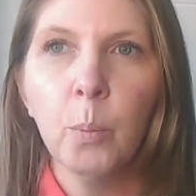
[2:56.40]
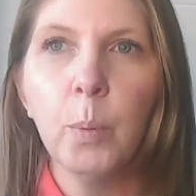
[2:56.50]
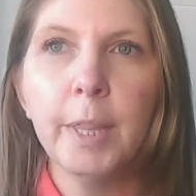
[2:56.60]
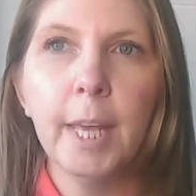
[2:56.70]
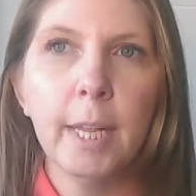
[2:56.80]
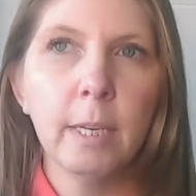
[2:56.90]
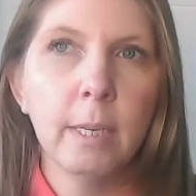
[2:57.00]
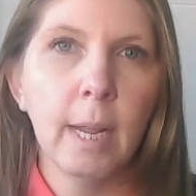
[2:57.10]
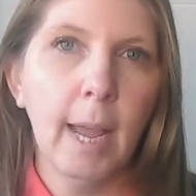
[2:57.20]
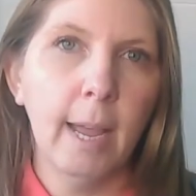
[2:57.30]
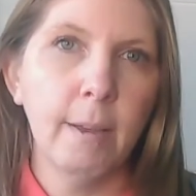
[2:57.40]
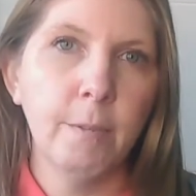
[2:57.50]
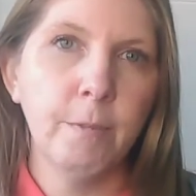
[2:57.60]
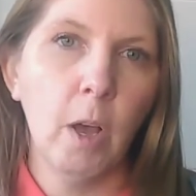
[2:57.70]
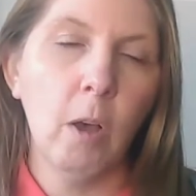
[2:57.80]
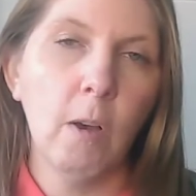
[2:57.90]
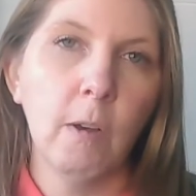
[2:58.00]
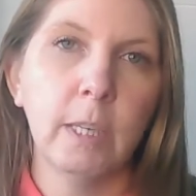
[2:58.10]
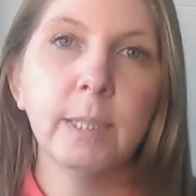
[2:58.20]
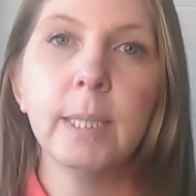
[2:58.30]
We then have
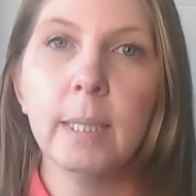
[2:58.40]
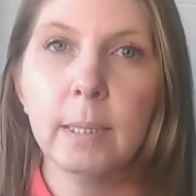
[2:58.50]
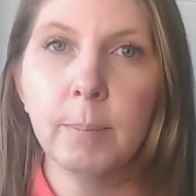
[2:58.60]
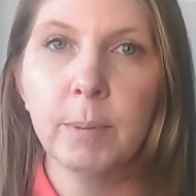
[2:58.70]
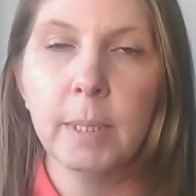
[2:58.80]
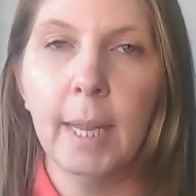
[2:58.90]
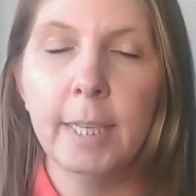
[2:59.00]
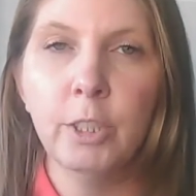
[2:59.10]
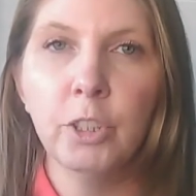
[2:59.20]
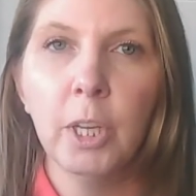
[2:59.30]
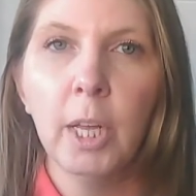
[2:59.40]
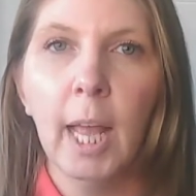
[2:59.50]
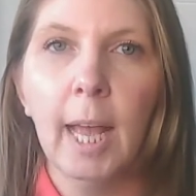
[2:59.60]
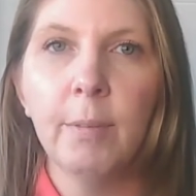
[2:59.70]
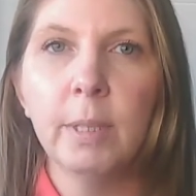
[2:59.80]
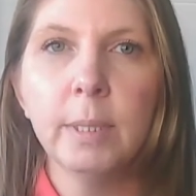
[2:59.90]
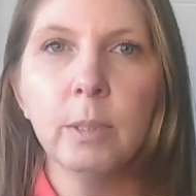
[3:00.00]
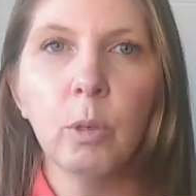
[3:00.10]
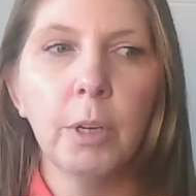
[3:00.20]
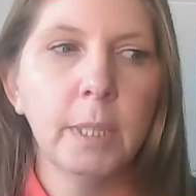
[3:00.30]
our assess stage, and this
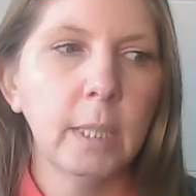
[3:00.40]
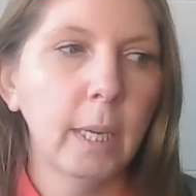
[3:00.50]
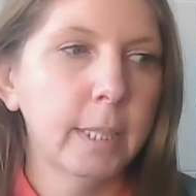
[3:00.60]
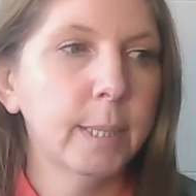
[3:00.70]
is not only like